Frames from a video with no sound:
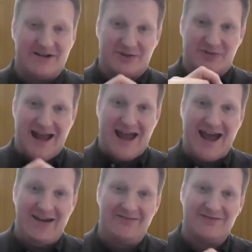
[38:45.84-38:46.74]
metric we
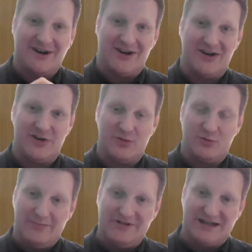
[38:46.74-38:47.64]
have on the
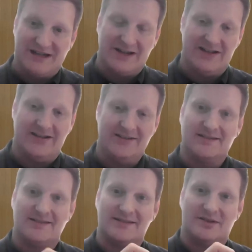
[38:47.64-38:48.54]
website
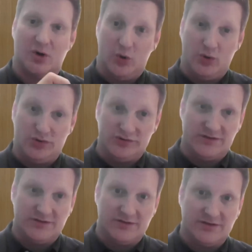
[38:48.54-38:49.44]
is
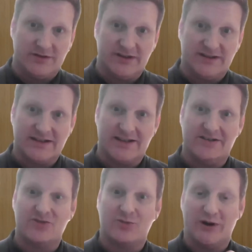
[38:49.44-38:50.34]
old. It's
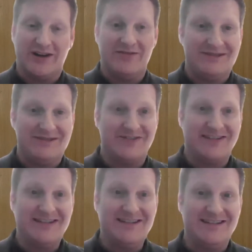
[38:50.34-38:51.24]
like
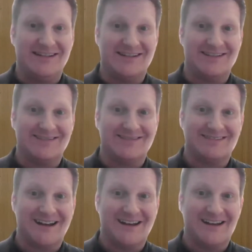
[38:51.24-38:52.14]
2015,
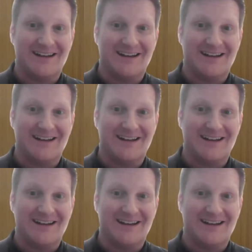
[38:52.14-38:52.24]
right?